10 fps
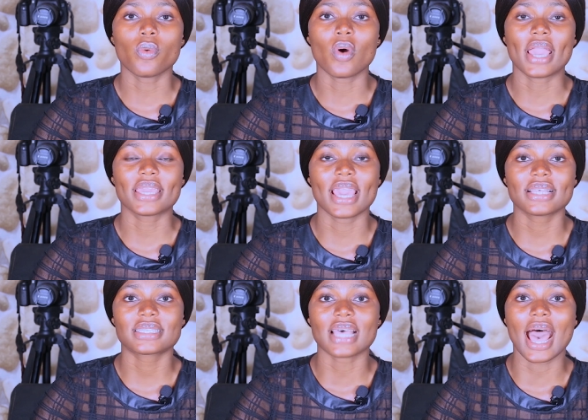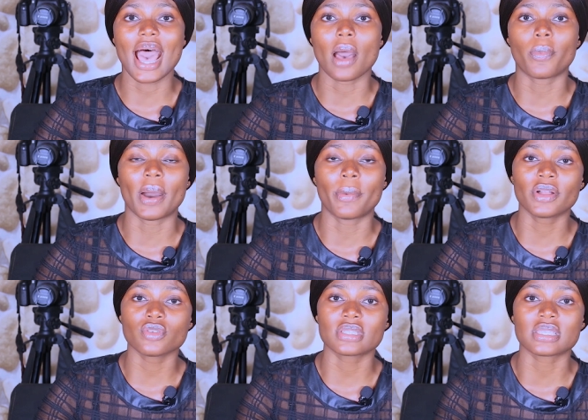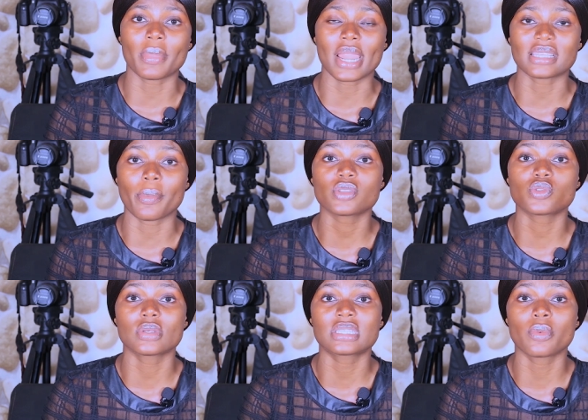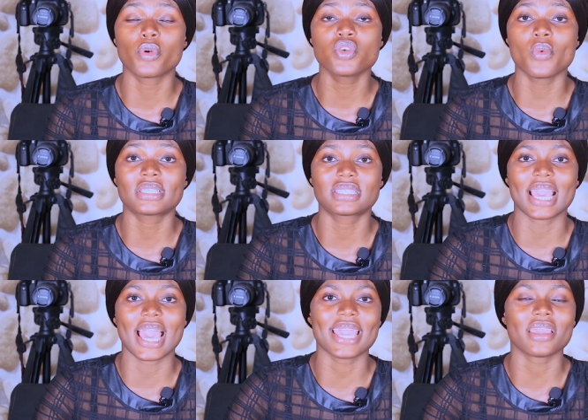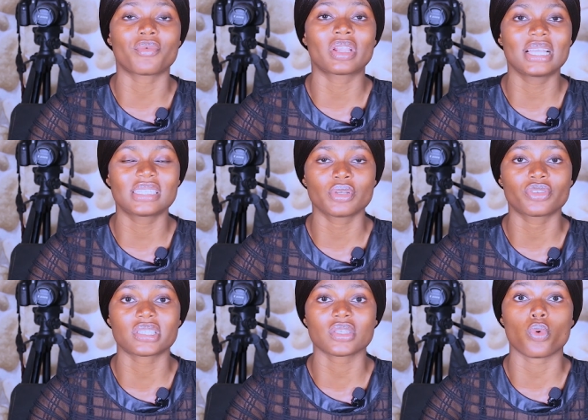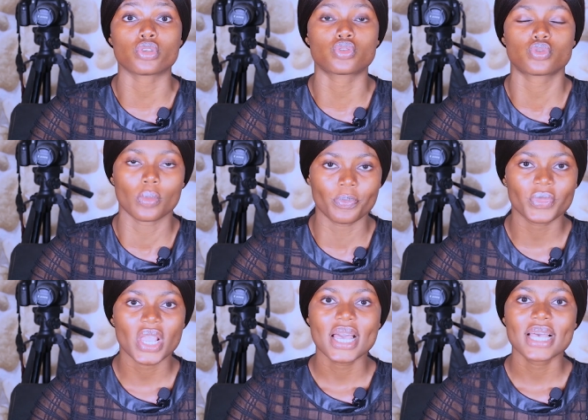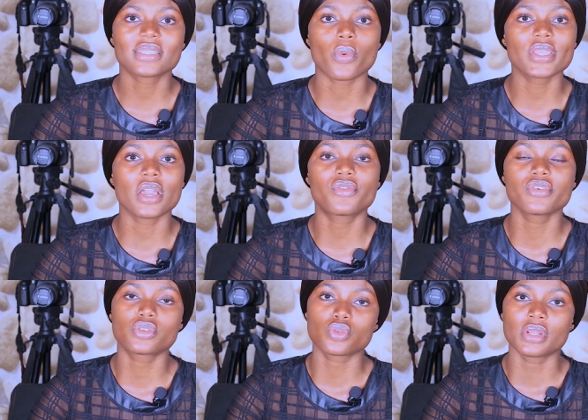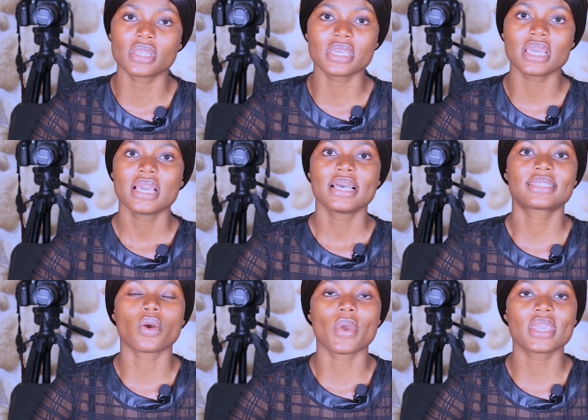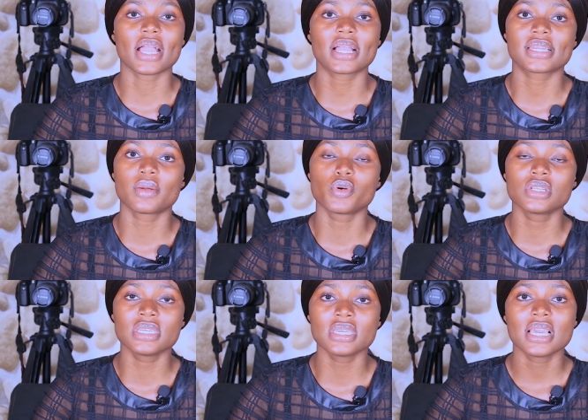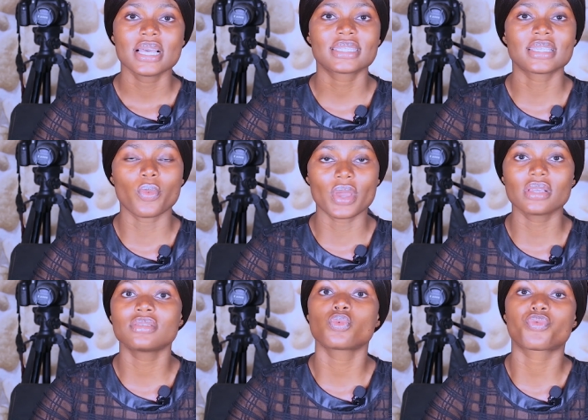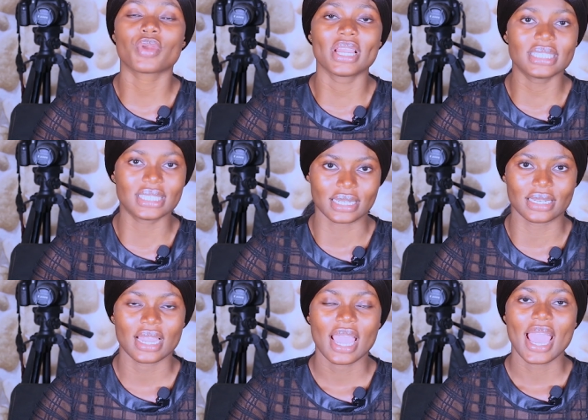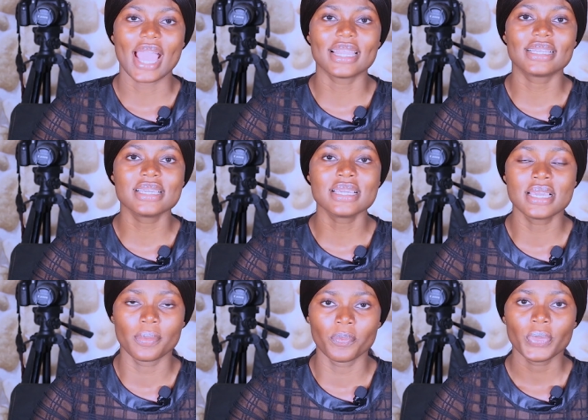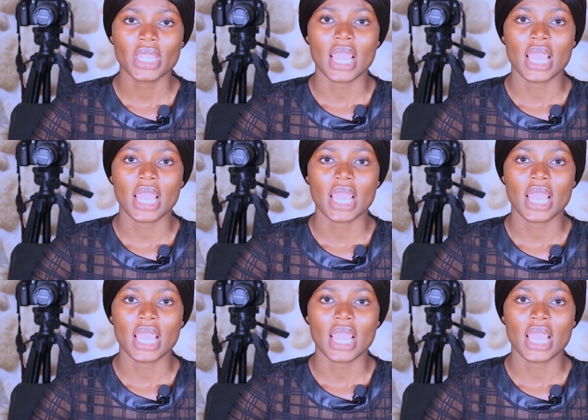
ewo eye saa abamanyo semana sabat won semo U S A eye religion me trese was some so we ye Christoni so we ye cremoni so we religion and edi him